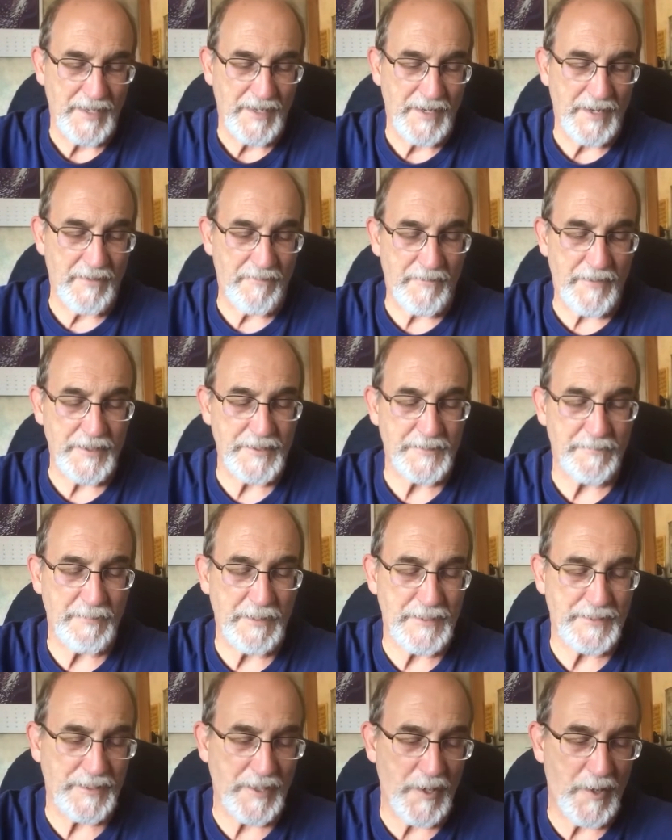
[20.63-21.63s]
If this be
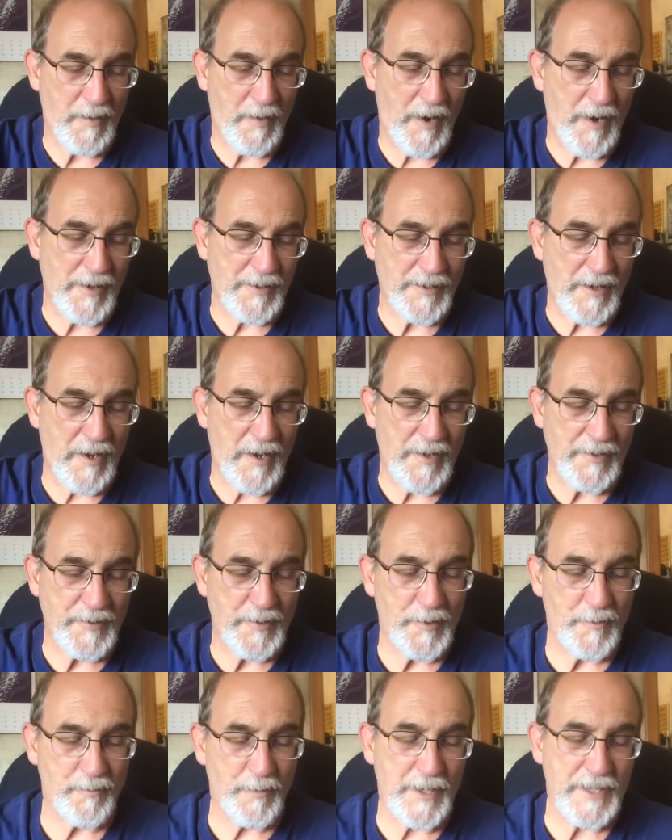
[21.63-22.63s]
so, our God,
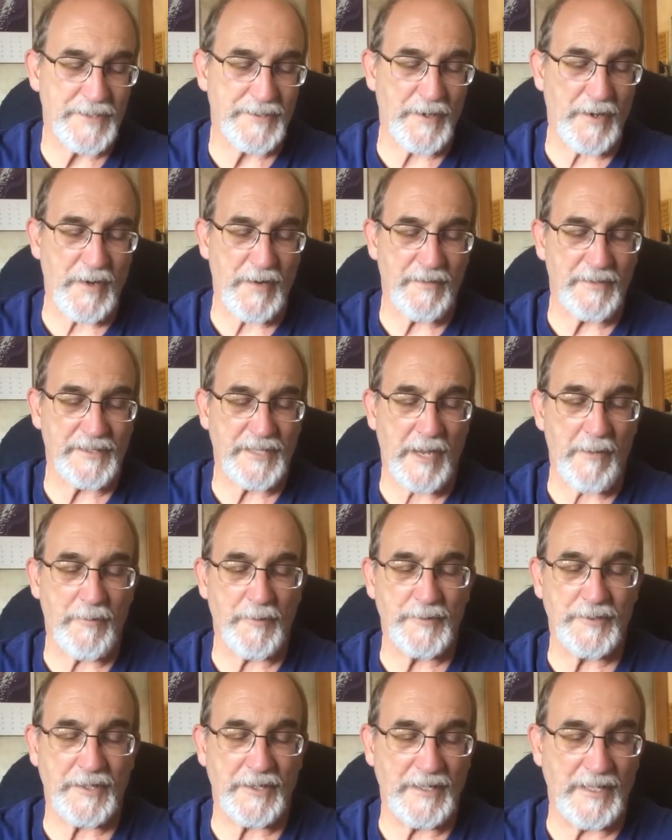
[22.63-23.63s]
whom we serve, is
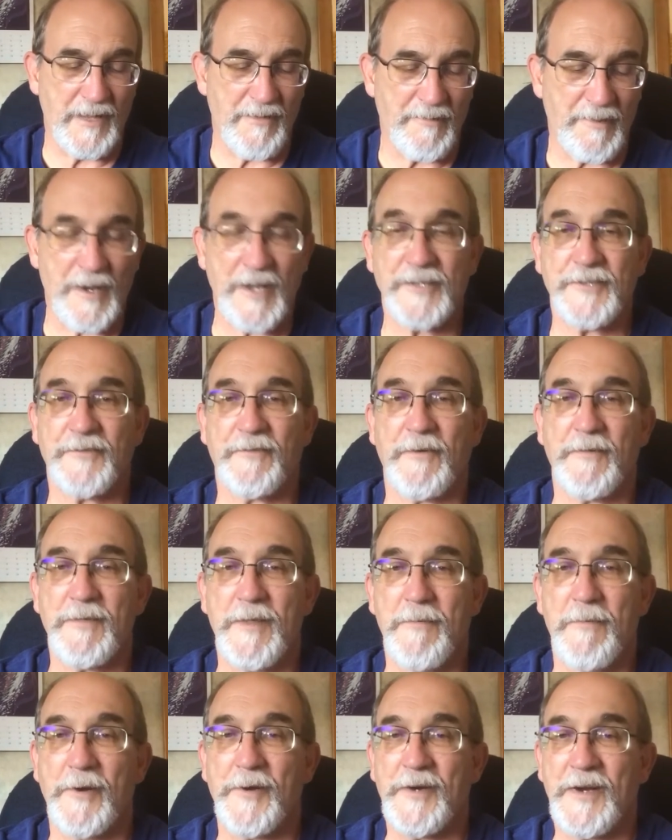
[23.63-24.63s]
able to deliver us from
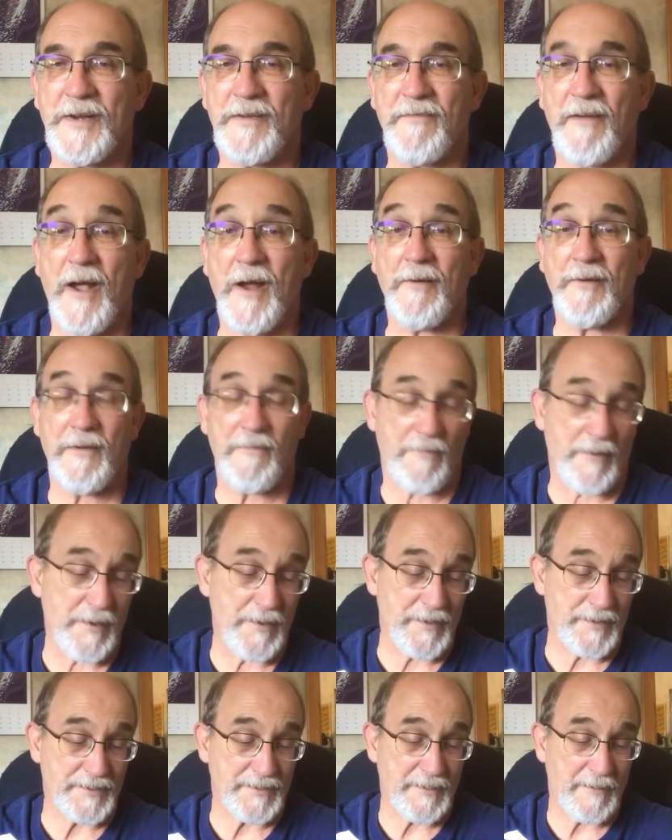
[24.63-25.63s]
the burning fiery
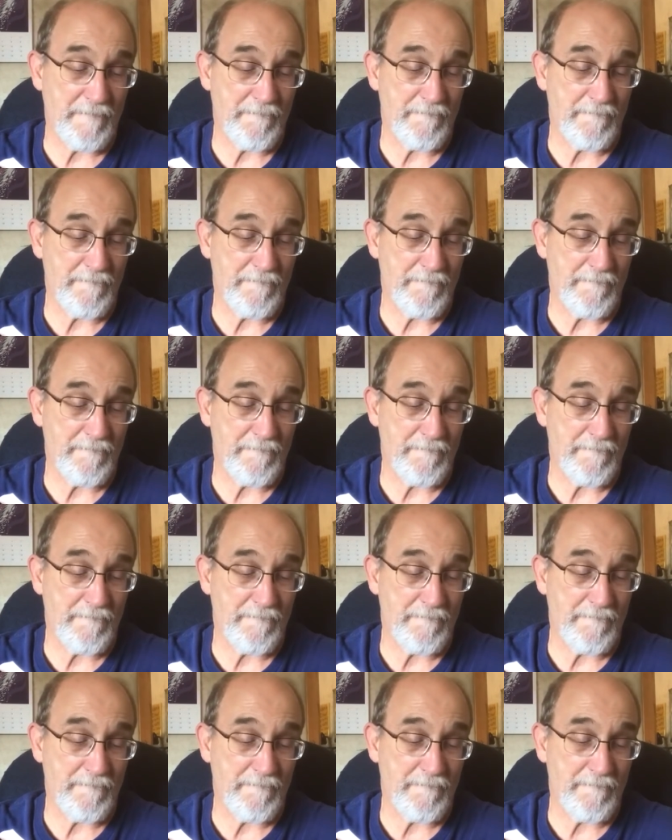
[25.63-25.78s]
furnace,